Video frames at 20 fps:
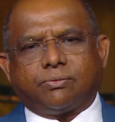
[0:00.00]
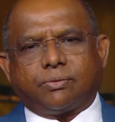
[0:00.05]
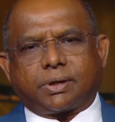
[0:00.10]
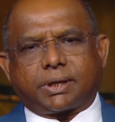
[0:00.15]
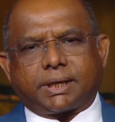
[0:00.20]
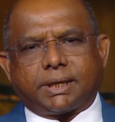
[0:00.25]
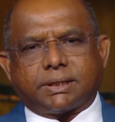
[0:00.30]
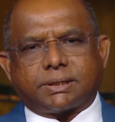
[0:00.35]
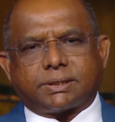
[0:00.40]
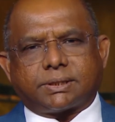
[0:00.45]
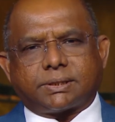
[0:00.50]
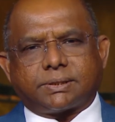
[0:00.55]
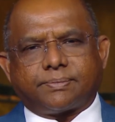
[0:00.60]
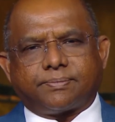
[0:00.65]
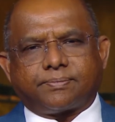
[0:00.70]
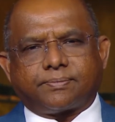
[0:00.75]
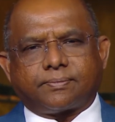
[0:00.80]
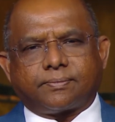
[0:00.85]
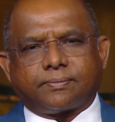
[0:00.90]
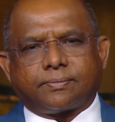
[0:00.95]
advocates
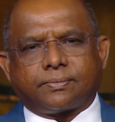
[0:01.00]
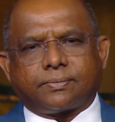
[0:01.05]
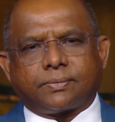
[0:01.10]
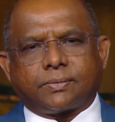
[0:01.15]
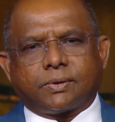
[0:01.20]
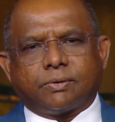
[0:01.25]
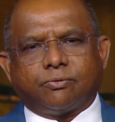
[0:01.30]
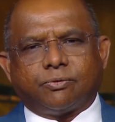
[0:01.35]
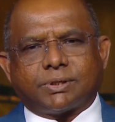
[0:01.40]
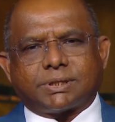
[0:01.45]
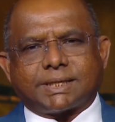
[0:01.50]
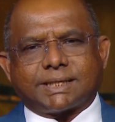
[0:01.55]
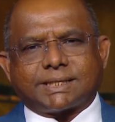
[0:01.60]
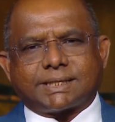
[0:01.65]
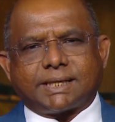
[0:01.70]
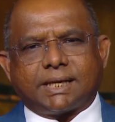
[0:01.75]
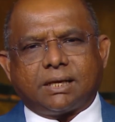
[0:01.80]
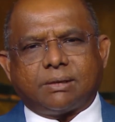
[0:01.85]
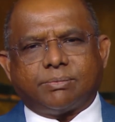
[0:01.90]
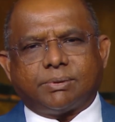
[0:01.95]
for
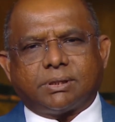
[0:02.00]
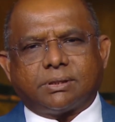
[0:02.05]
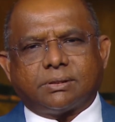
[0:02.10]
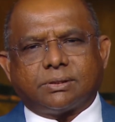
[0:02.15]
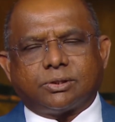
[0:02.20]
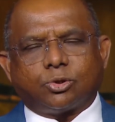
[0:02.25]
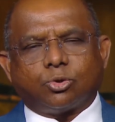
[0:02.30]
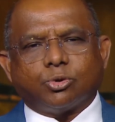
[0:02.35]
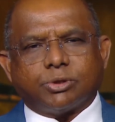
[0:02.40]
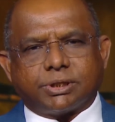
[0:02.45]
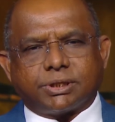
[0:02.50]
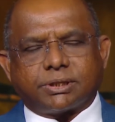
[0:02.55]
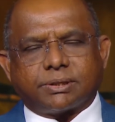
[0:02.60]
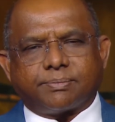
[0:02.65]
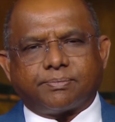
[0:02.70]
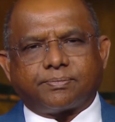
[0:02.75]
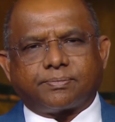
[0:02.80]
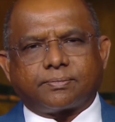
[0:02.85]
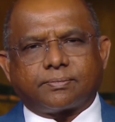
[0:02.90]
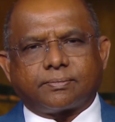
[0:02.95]
sustainable tourism.